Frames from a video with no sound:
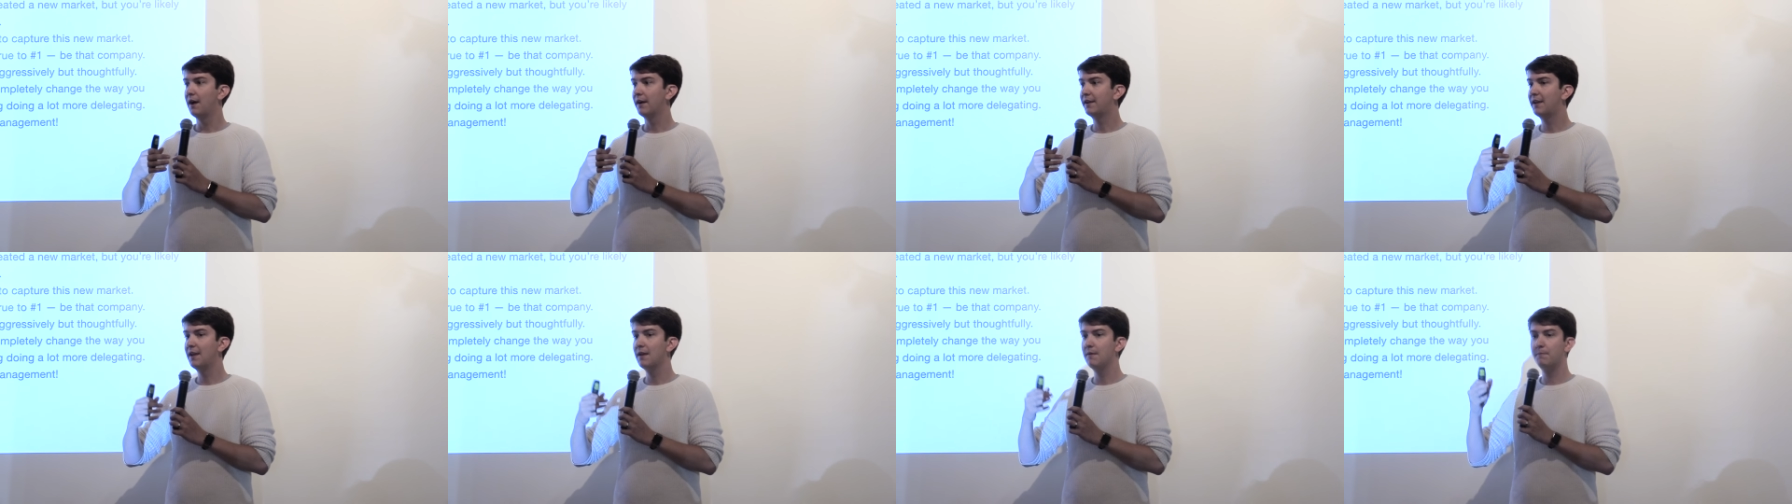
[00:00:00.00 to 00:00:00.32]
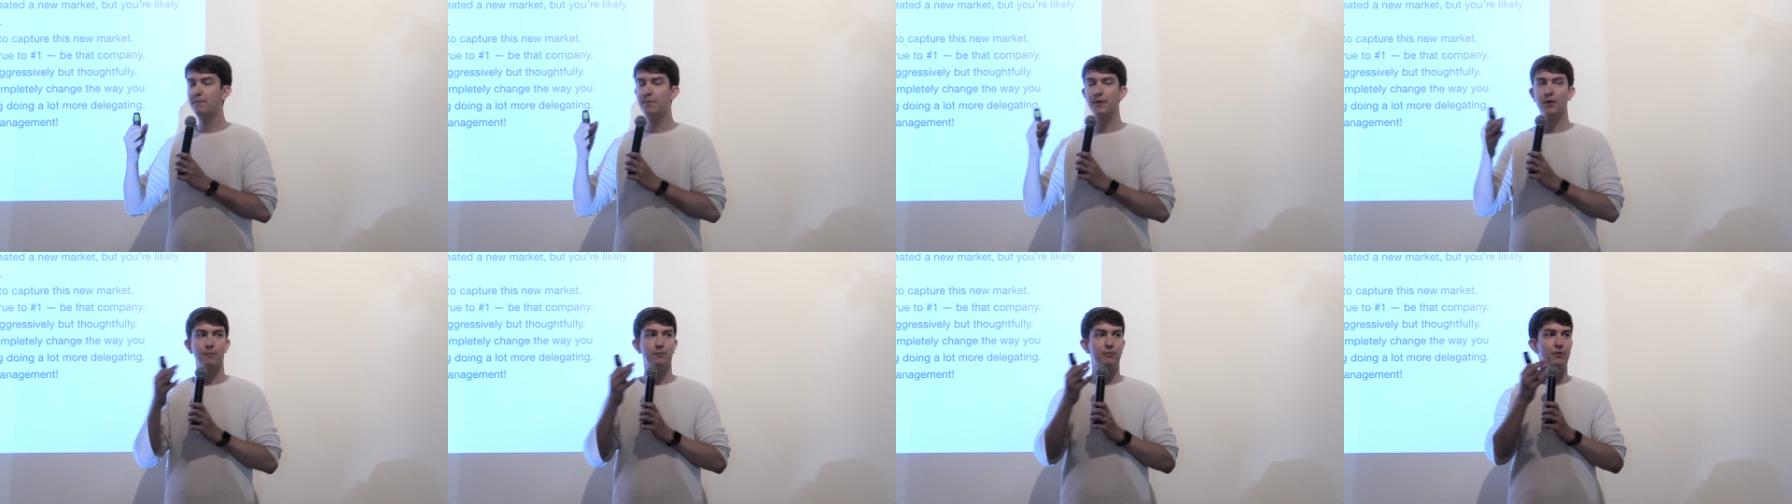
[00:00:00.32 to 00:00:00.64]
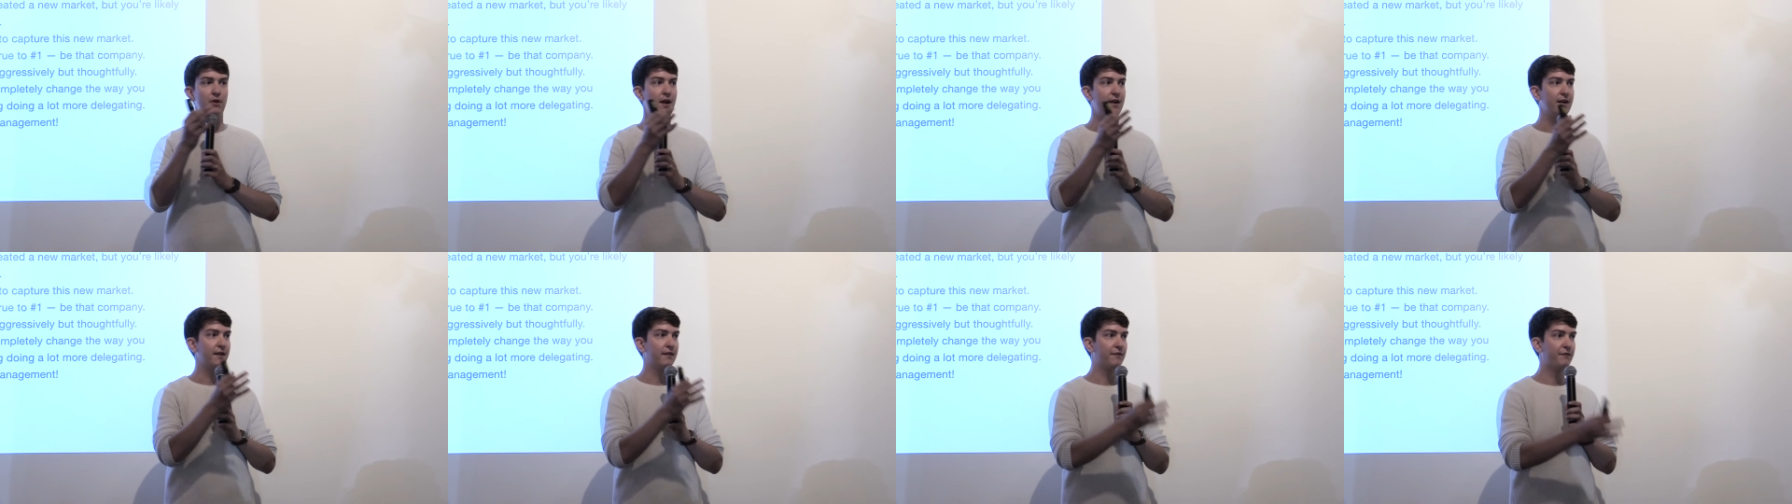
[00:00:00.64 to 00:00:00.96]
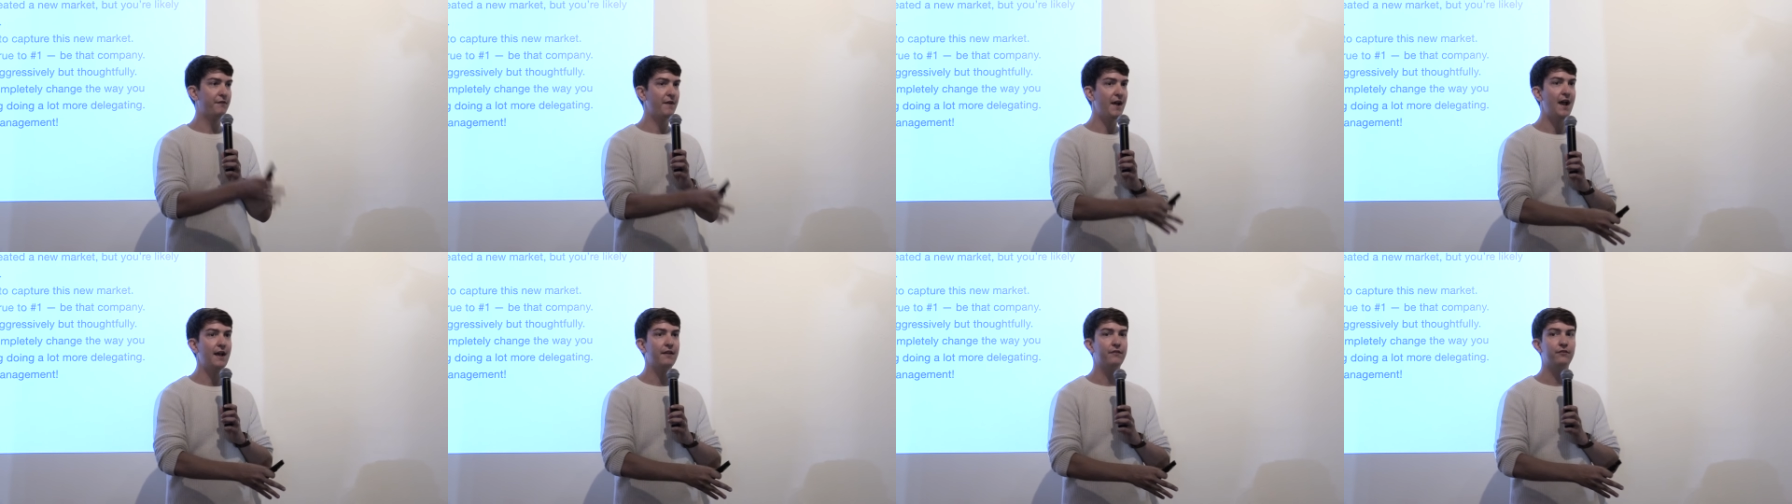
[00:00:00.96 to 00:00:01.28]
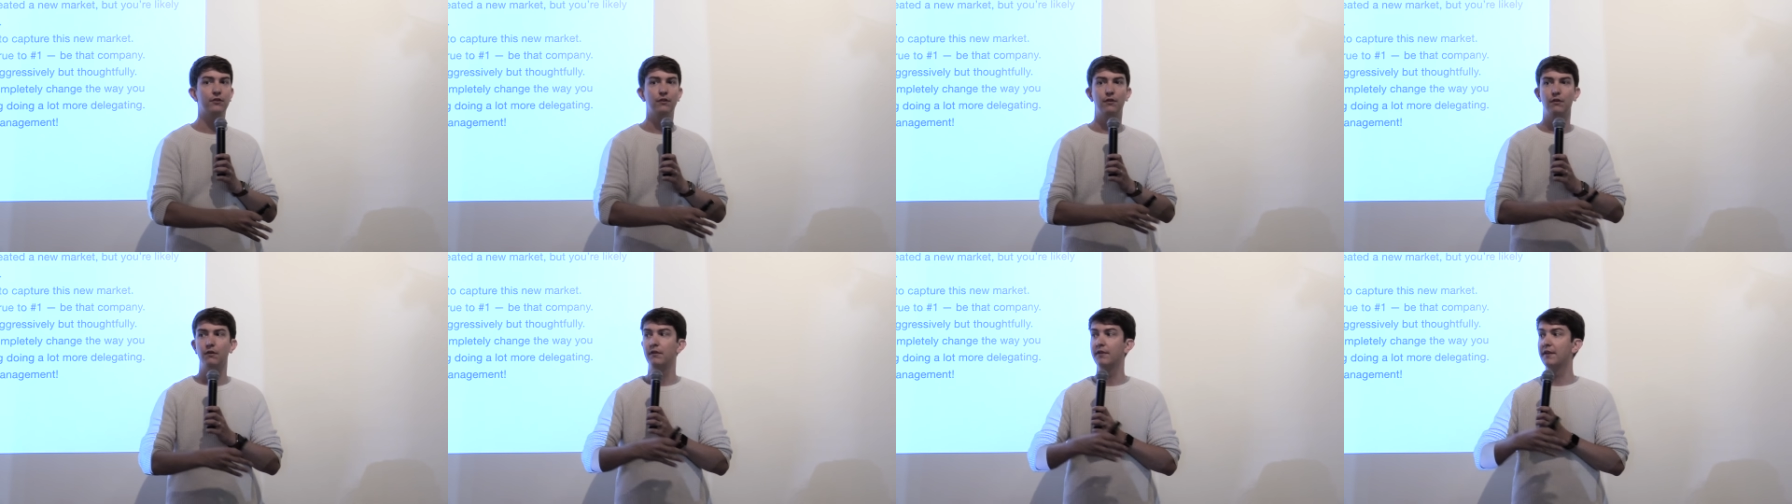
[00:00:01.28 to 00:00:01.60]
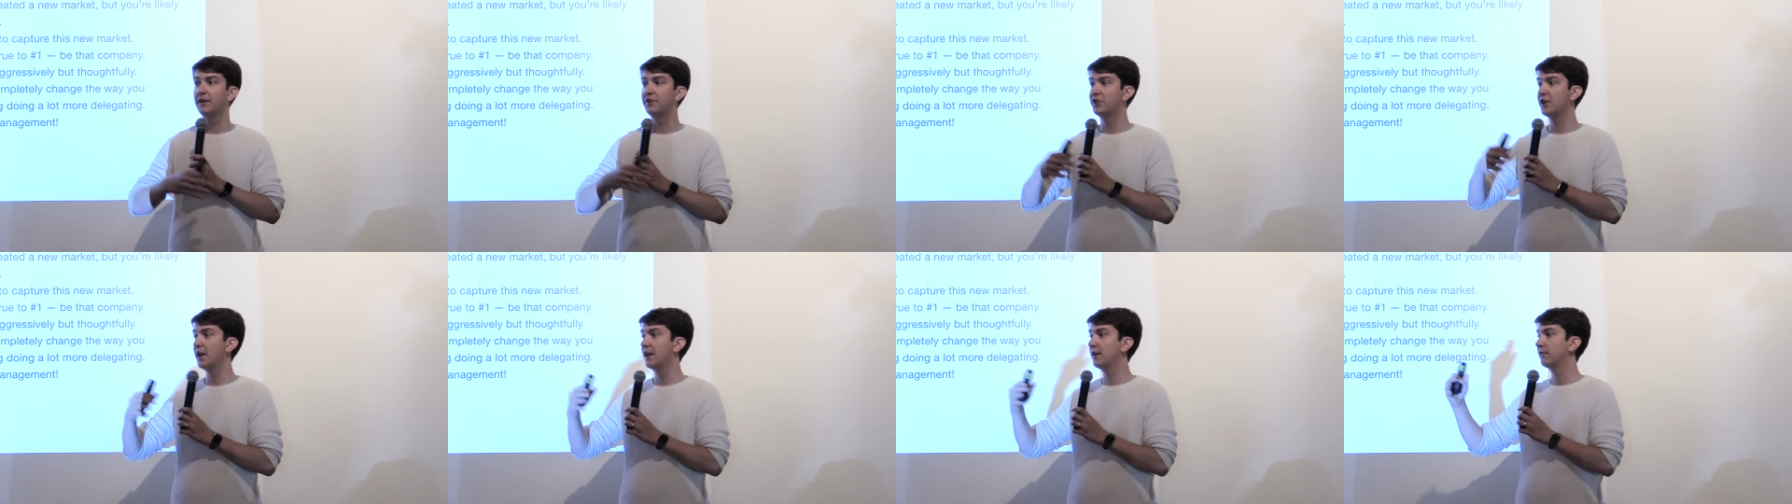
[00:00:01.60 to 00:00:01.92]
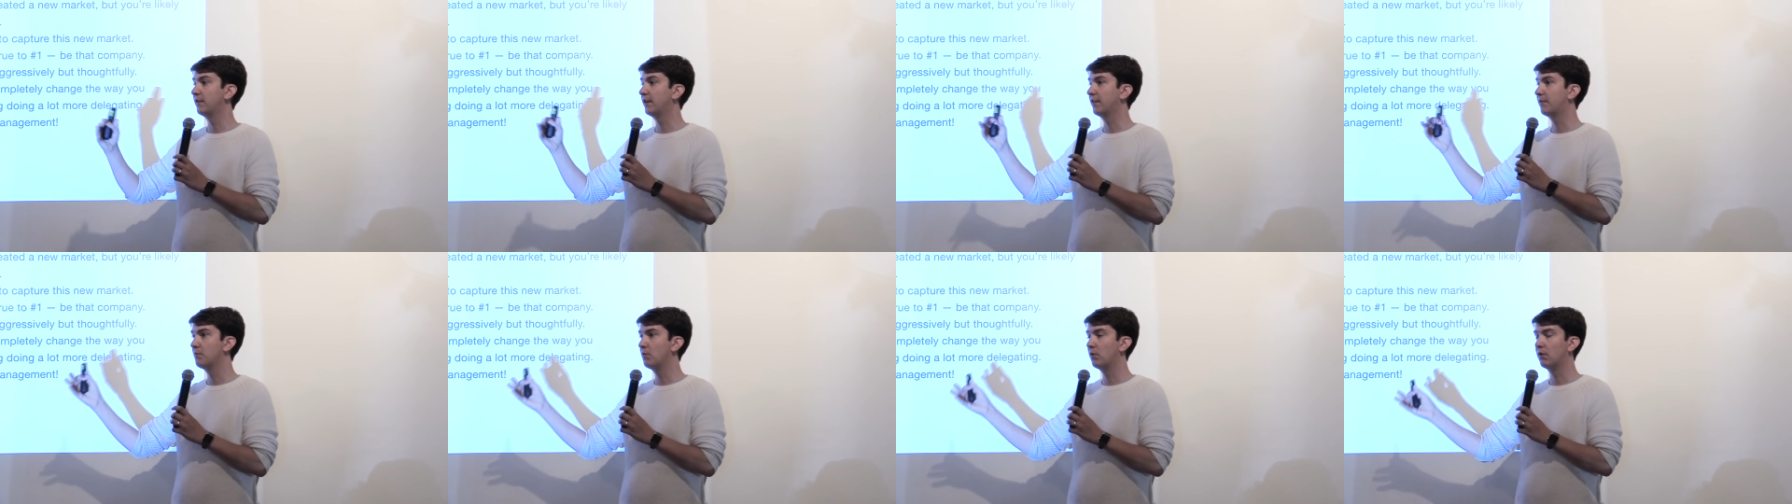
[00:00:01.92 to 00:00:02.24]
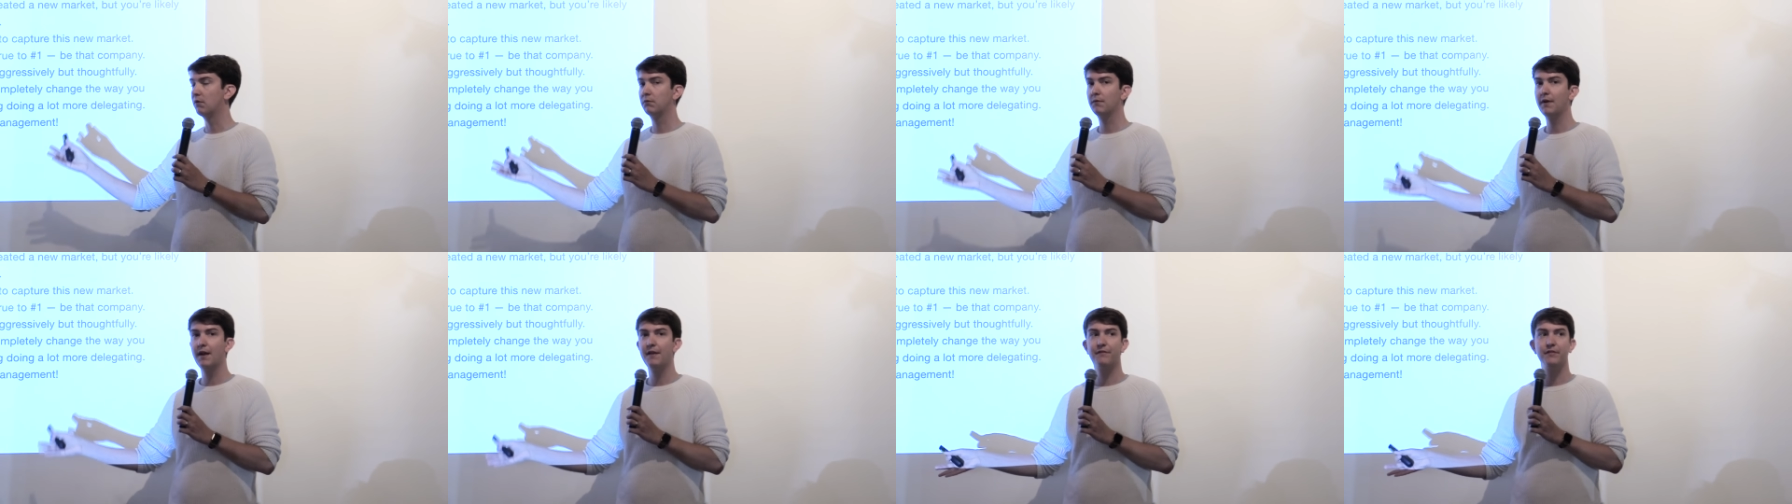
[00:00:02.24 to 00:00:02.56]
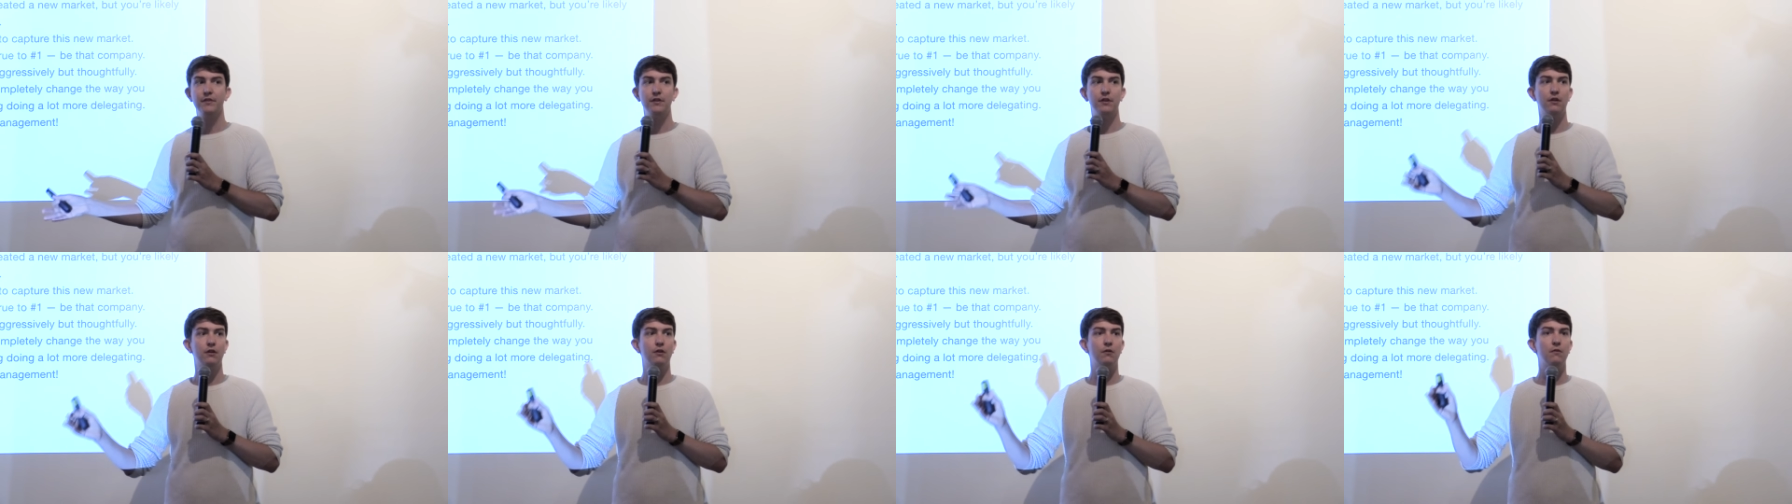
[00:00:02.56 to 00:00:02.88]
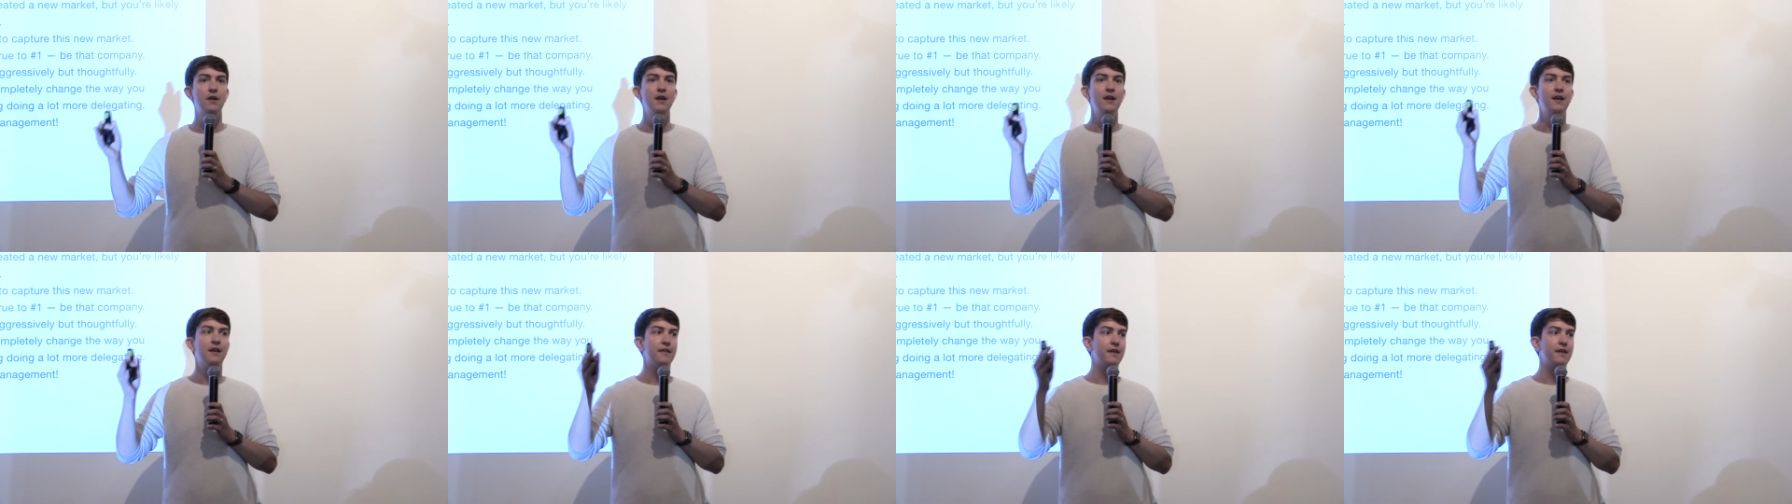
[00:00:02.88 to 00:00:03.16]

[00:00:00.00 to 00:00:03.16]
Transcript: can build products faster that generates more revenue,